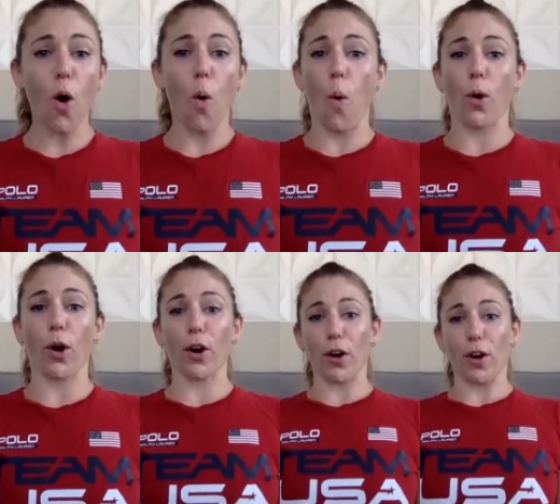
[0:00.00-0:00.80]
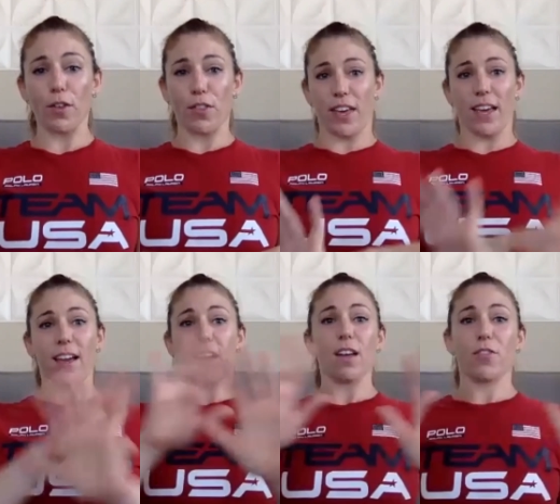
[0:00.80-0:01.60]
or
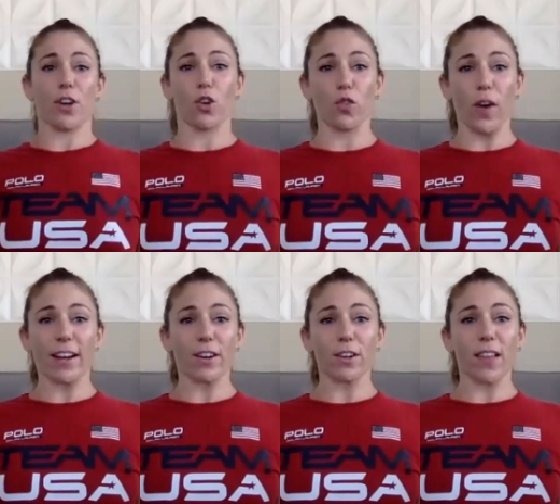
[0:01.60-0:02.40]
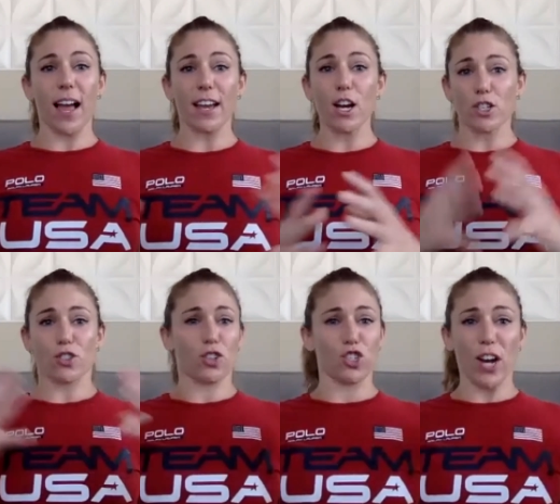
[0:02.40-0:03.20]
the greater, like,
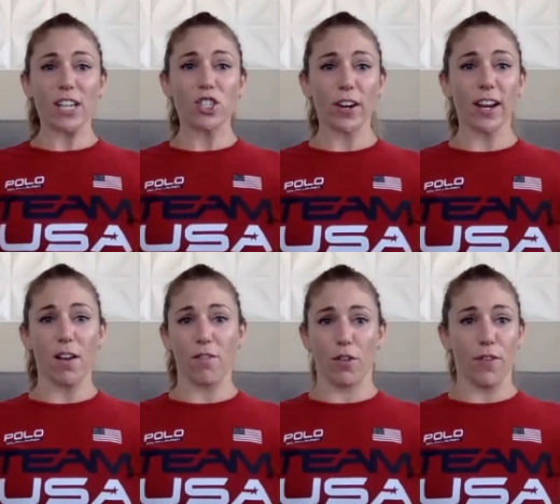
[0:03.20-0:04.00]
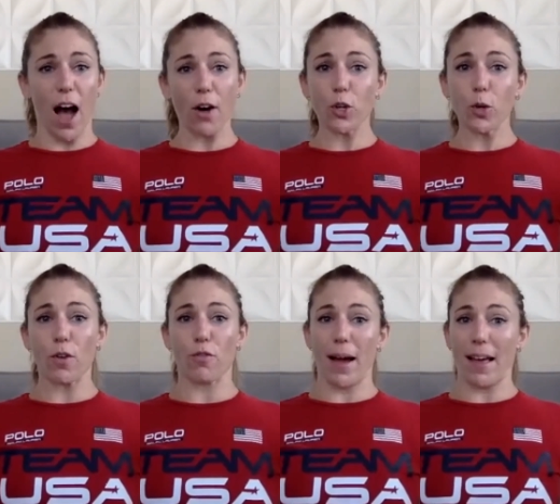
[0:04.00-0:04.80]
trajectory of the value
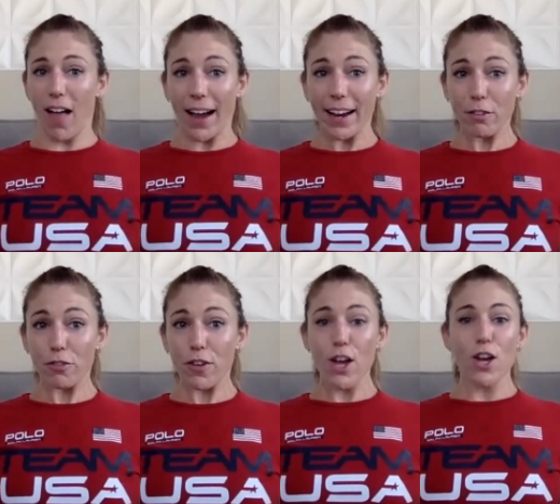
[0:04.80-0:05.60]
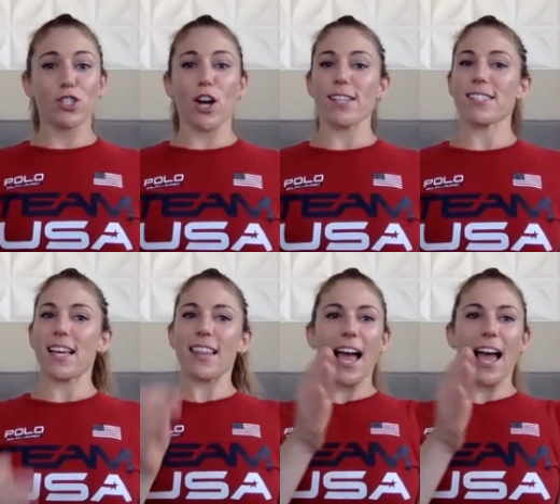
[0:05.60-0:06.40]
of my life. Just
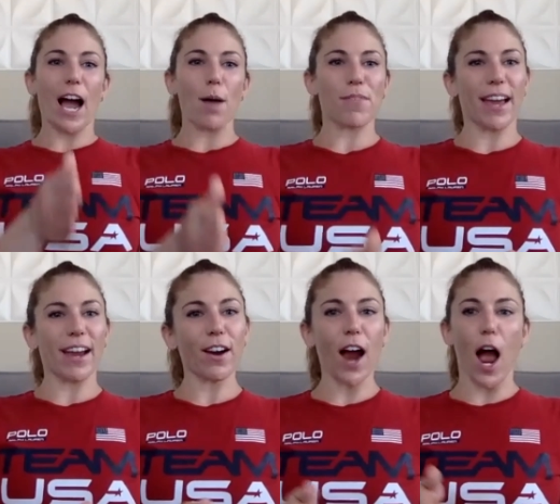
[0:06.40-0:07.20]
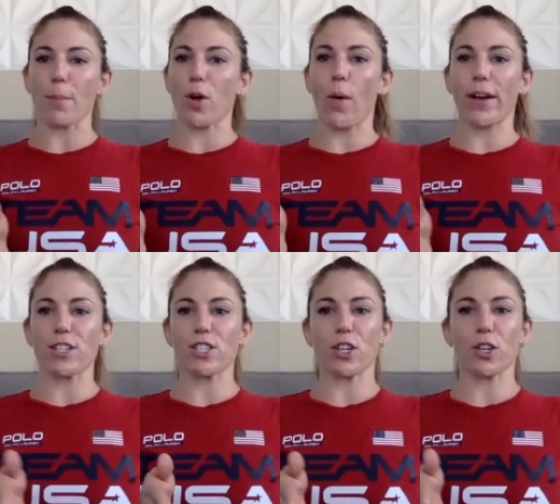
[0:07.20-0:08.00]
that, like, I'm there, I'm going
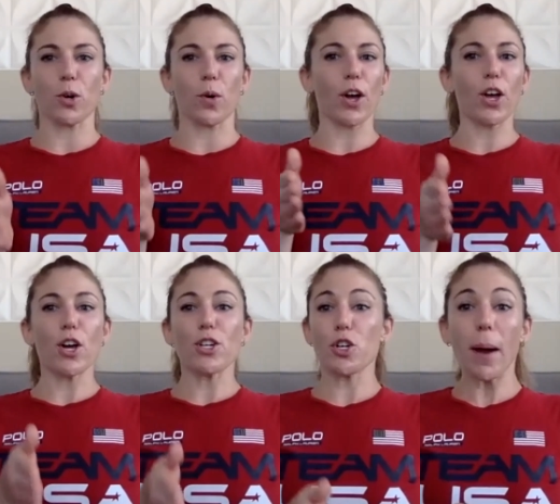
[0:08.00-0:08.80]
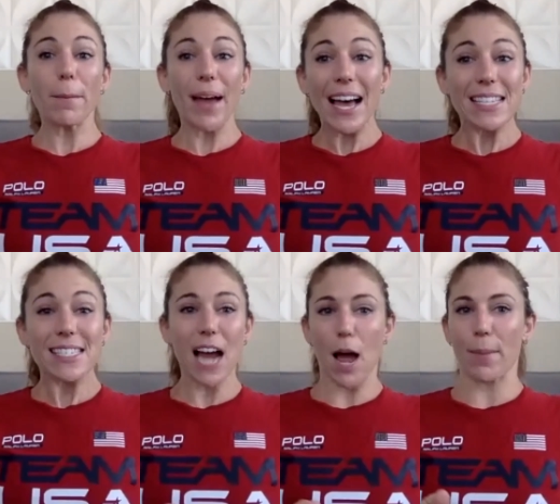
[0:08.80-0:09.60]
to do my
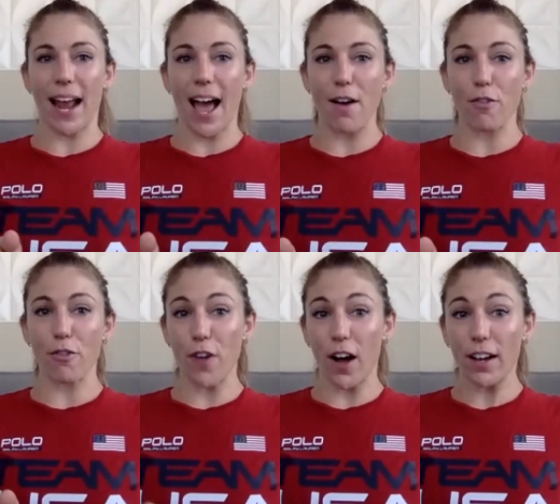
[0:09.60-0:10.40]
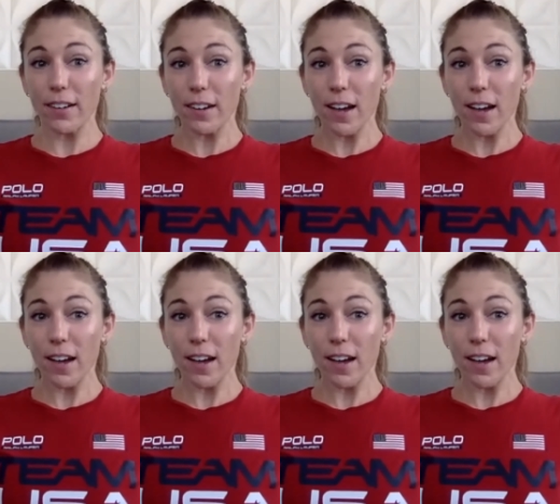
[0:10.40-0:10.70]
best, I'm going to have fun.